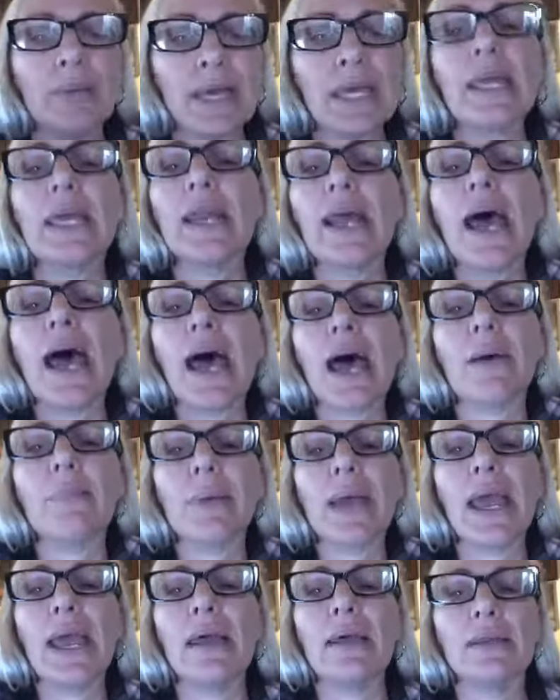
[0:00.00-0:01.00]
pick it up
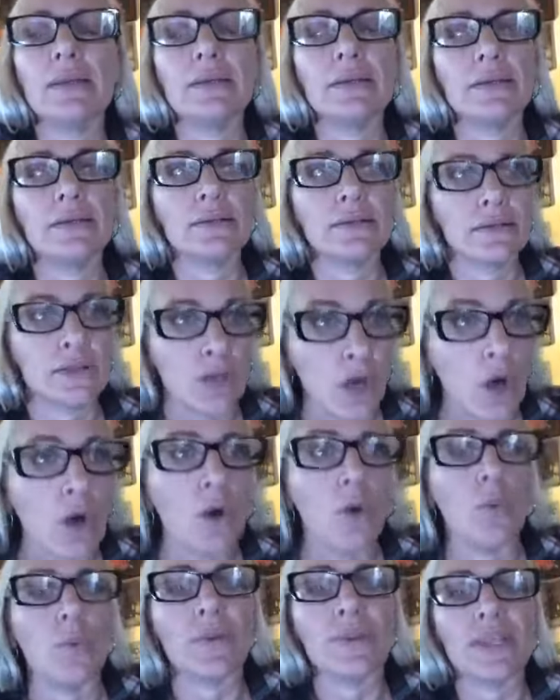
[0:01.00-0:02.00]
and
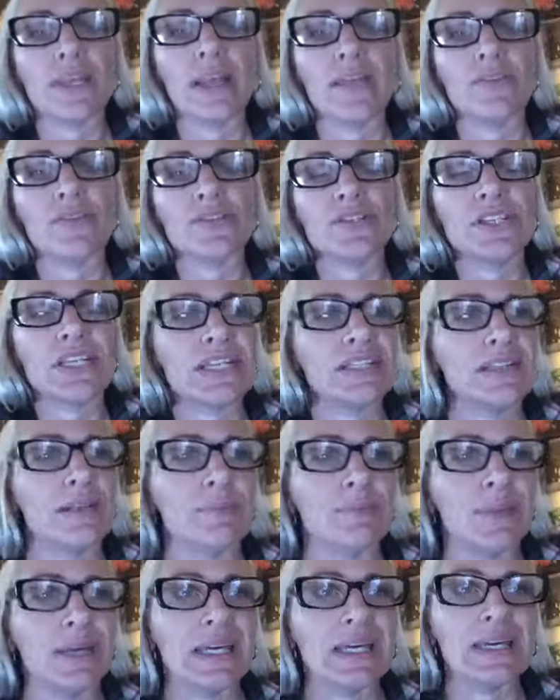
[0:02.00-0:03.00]
go with another
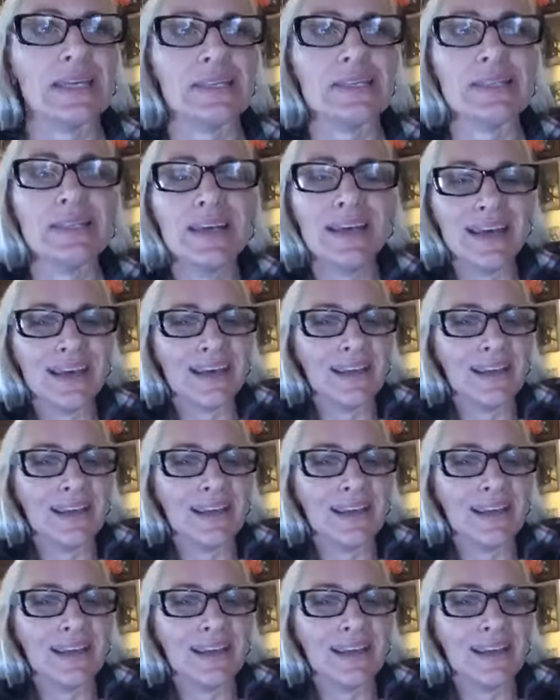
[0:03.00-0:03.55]
season, because